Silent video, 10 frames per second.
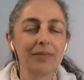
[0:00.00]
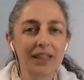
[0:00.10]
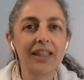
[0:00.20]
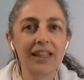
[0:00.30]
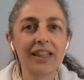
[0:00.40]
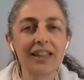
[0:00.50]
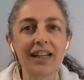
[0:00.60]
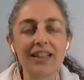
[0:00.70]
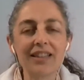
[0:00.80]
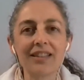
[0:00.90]
being in
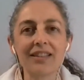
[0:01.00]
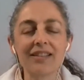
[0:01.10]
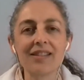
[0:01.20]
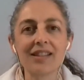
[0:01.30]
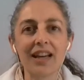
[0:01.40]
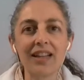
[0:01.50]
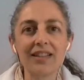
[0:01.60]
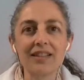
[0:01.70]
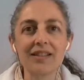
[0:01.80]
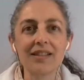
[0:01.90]
that
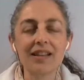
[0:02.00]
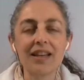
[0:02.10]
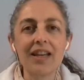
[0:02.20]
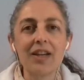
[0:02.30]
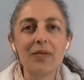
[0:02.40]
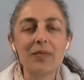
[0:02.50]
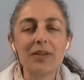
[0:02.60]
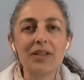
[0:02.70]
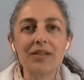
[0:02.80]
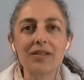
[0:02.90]
silence?
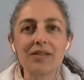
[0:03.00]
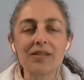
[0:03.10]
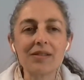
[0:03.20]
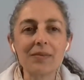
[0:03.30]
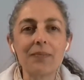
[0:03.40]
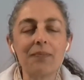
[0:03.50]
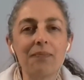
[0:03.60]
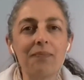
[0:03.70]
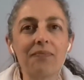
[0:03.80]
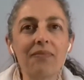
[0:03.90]
Because
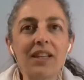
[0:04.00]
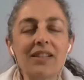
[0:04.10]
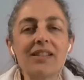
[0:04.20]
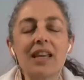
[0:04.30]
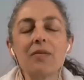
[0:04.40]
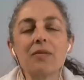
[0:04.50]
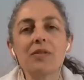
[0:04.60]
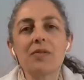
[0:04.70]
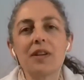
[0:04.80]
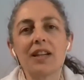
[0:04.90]
since I
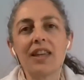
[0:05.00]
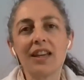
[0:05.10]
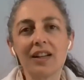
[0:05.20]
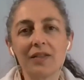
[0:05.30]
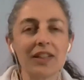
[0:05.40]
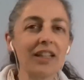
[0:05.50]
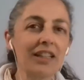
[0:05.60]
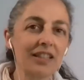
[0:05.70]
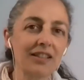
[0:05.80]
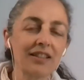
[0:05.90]
was very young, very
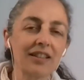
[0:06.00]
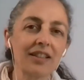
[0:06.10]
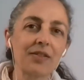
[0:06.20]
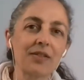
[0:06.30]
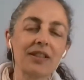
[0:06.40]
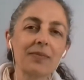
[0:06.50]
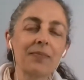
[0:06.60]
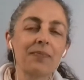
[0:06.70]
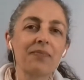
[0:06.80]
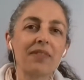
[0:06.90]
little actually,
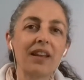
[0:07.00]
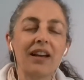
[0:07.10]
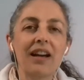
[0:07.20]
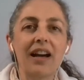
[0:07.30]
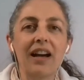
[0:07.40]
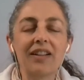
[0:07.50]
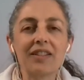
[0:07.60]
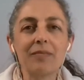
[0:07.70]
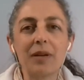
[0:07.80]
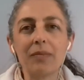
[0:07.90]
I
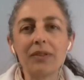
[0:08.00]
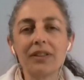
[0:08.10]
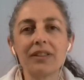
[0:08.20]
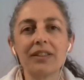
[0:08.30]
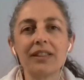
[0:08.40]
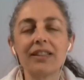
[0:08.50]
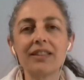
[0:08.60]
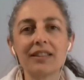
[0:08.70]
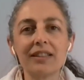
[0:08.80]
remember that